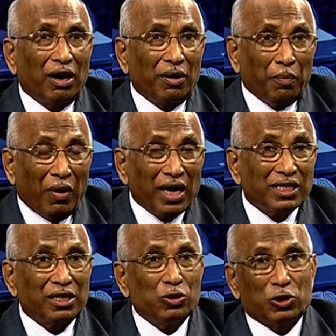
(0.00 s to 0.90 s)

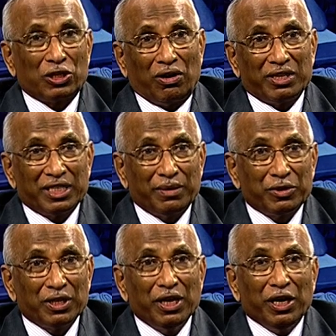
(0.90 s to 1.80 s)
Master those
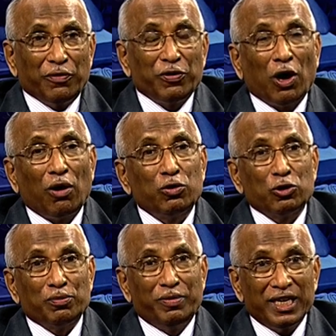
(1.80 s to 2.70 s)
concepts. If you have
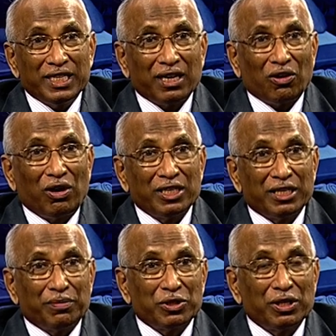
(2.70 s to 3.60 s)
those basic
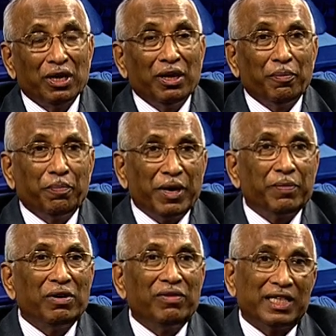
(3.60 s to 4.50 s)
concepts,
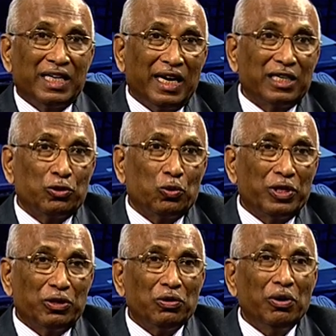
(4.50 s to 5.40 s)
people will select you
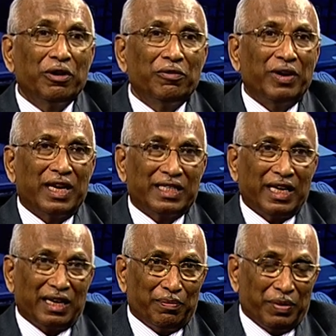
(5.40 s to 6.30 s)
into
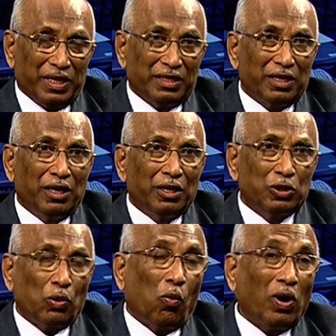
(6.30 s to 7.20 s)
VLSI companies.
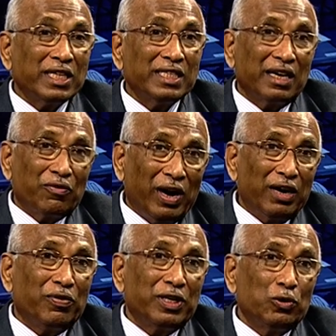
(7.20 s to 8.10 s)
So what is
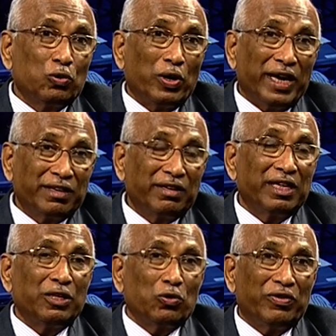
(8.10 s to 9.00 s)
required for you to enter
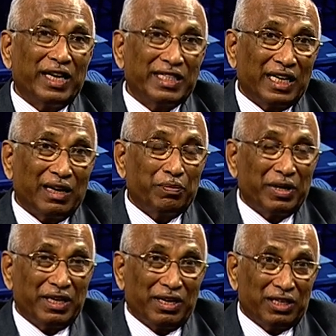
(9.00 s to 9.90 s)
into VLSI
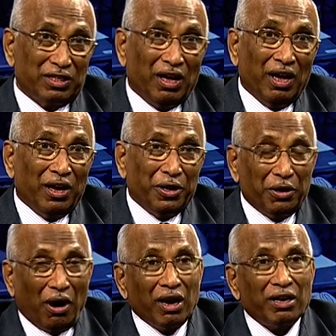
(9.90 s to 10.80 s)
company is not